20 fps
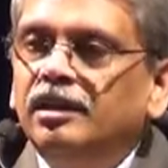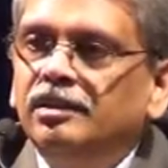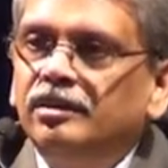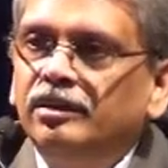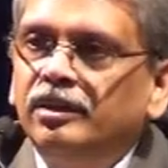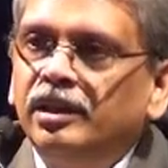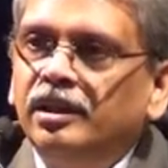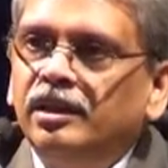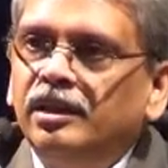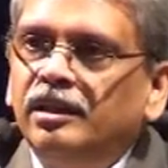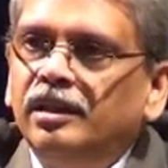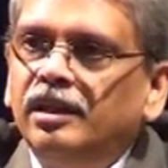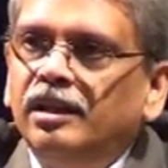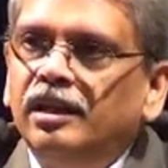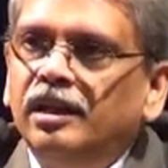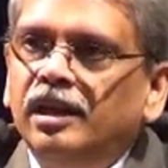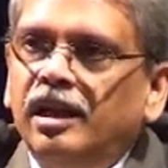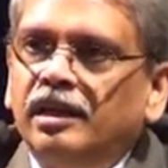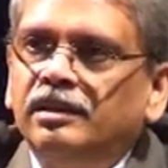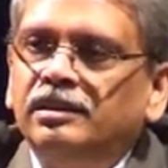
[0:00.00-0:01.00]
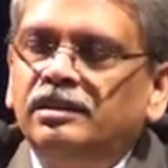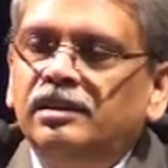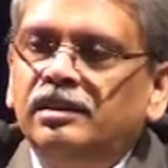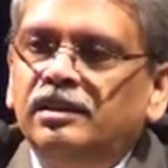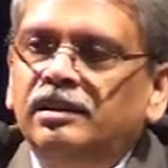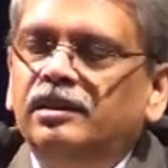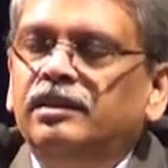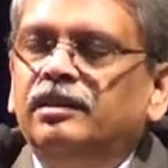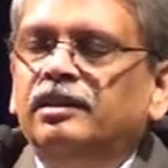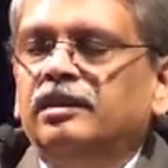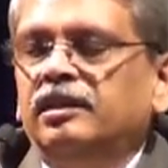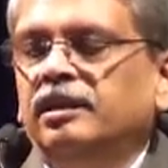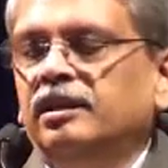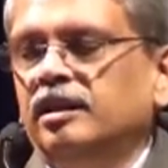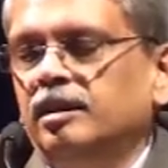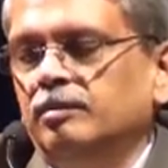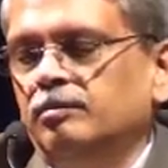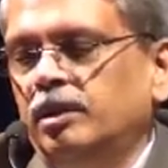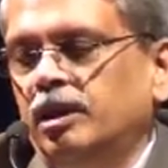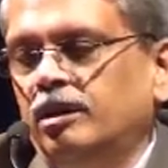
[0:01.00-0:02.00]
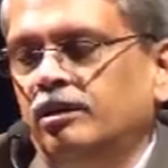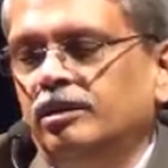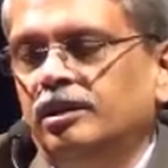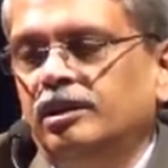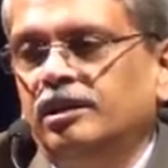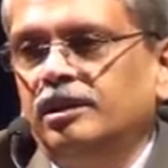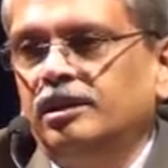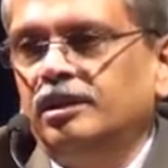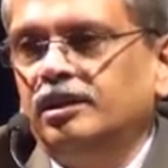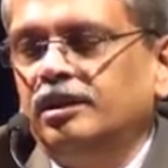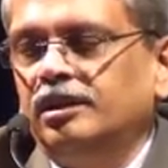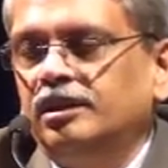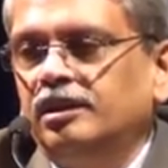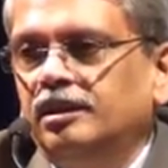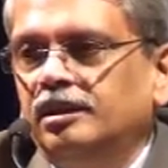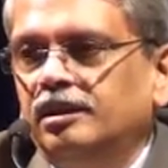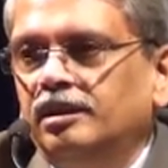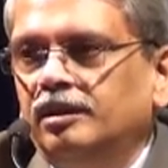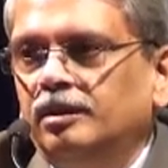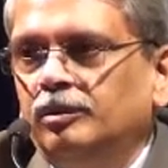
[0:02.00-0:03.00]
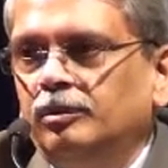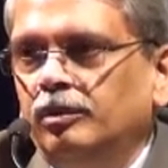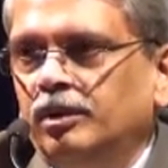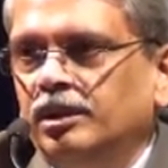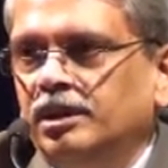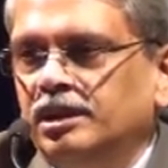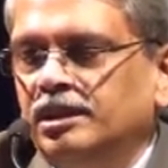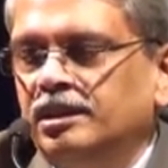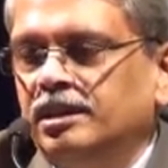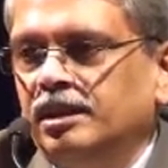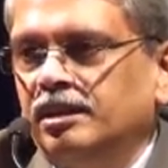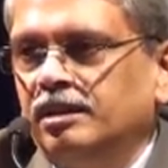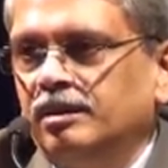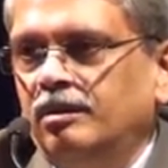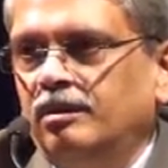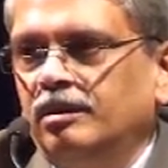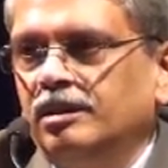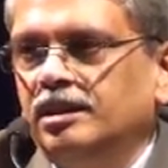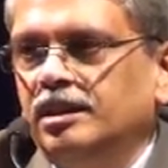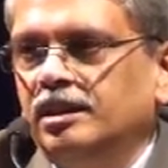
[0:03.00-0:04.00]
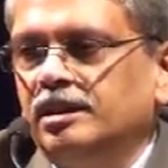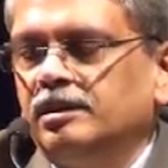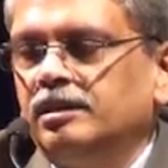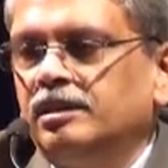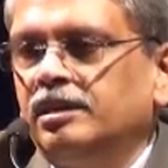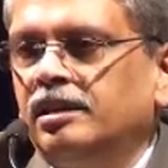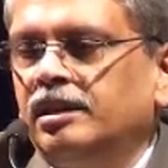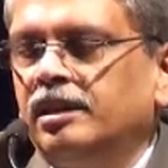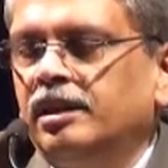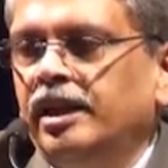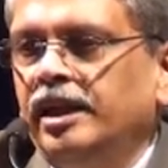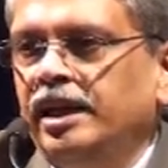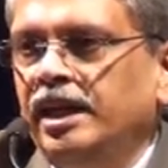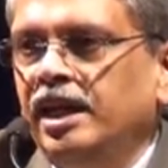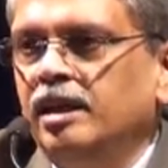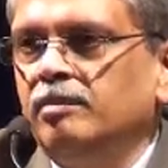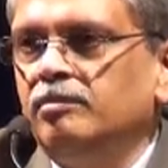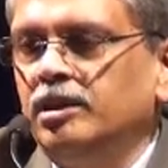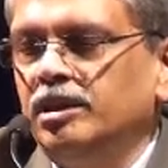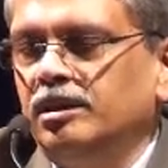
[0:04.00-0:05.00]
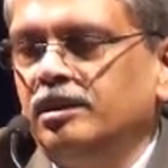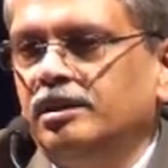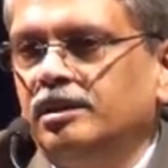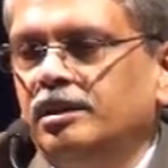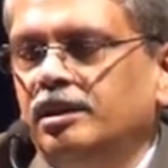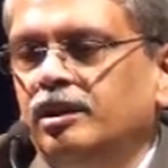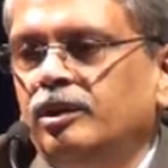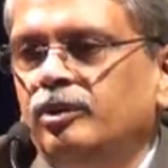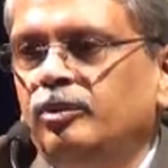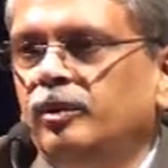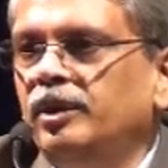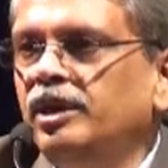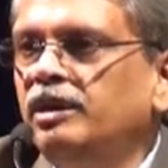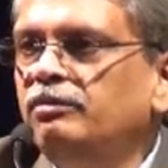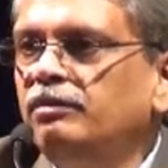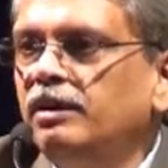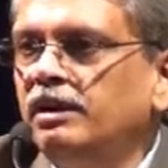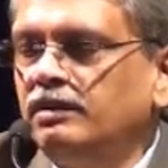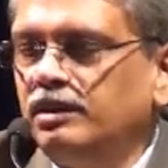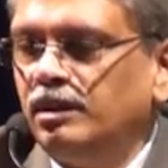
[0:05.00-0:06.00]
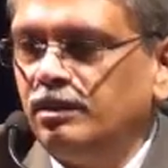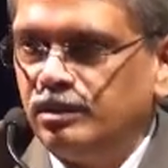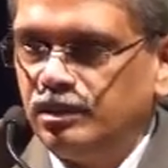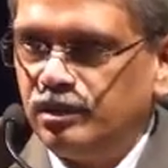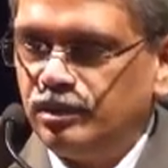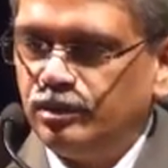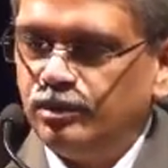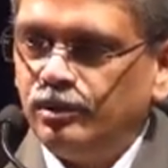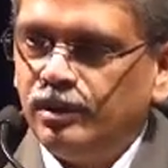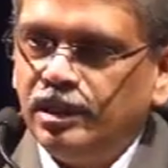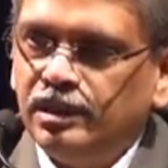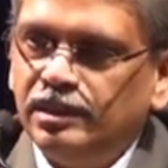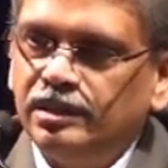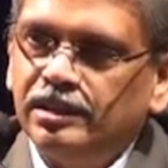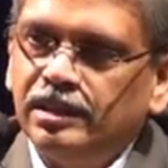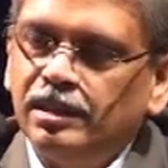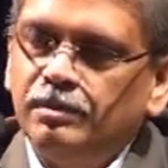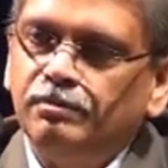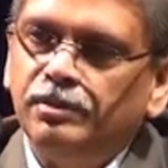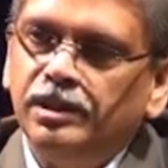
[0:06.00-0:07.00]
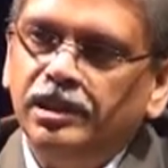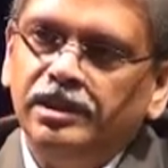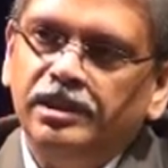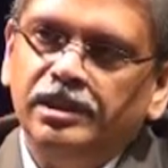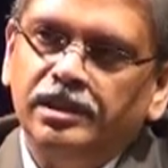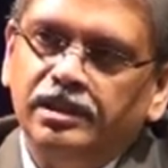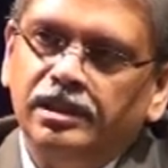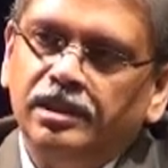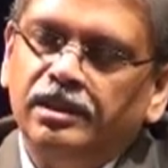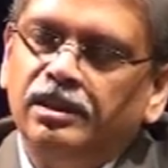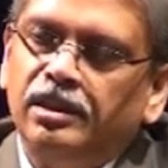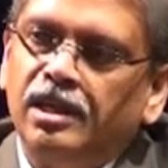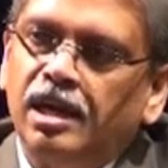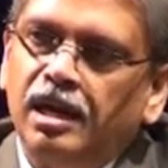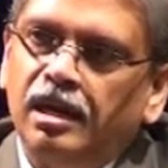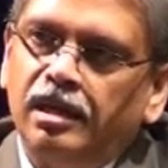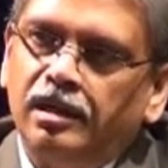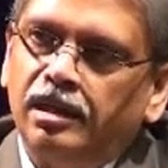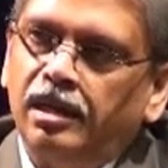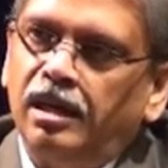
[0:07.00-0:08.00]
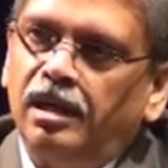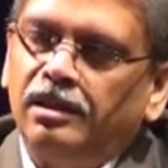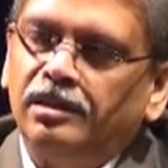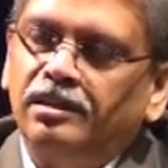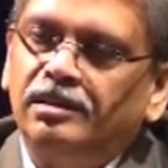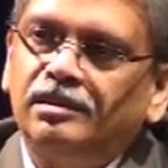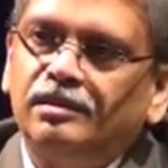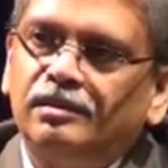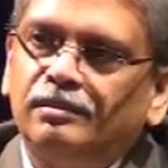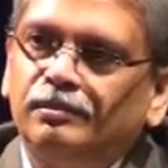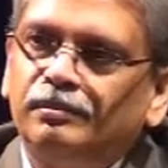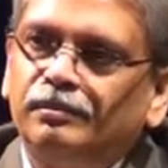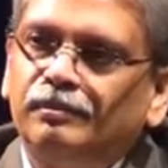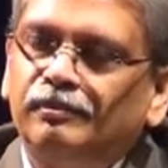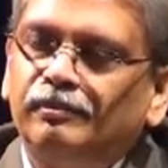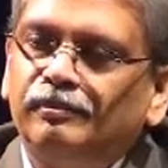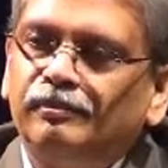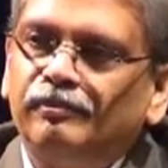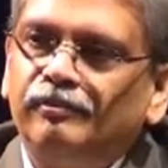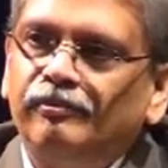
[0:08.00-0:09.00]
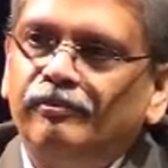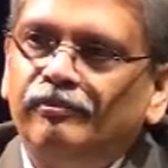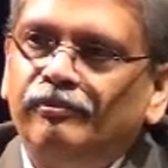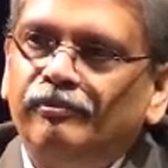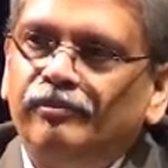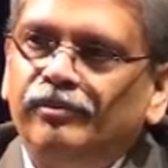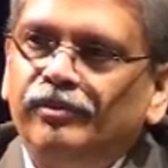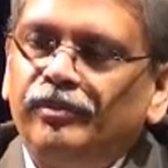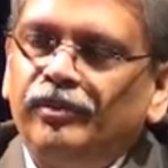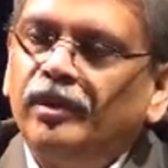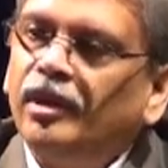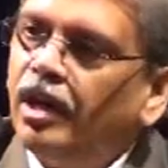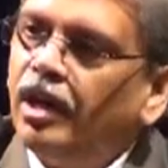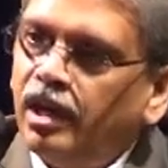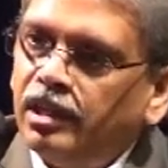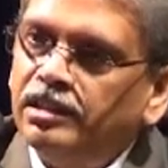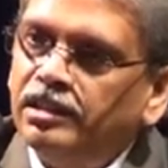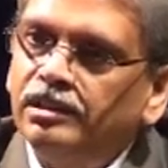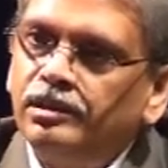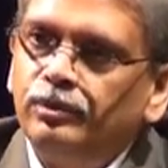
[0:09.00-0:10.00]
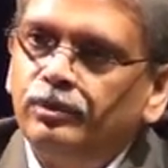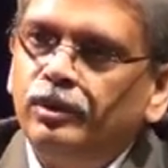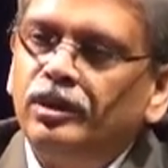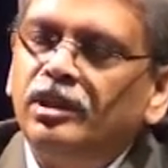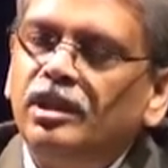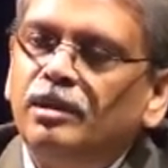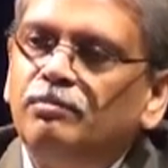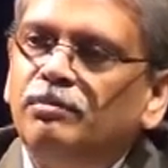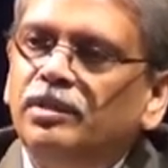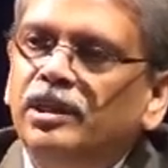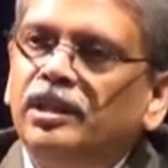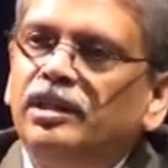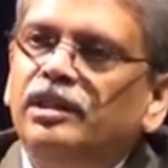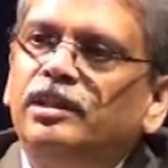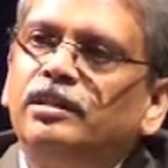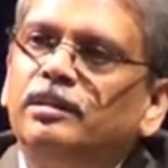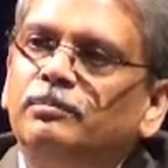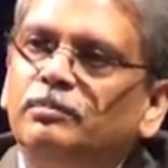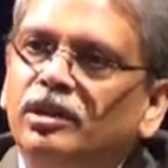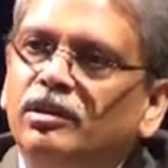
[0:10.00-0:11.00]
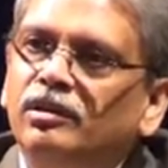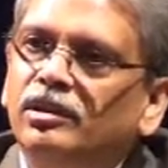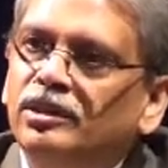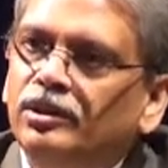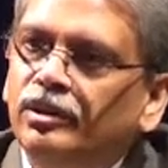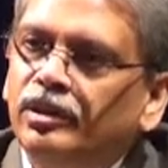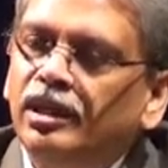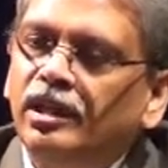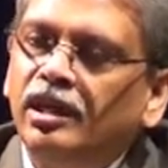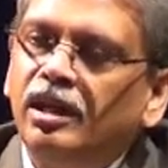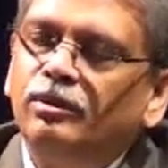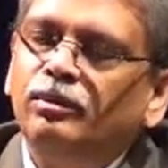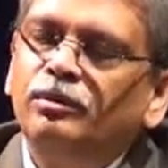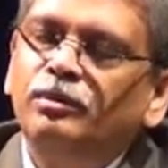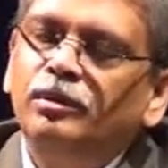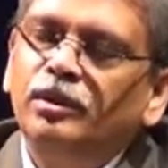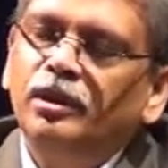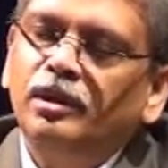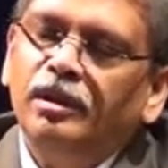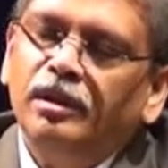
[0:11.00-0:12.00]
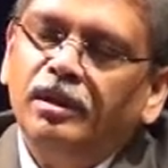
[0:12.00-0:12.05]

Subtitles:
So you can actually think about what this technology has enabled. 25,000 students completed the class. Others would complete, because you can now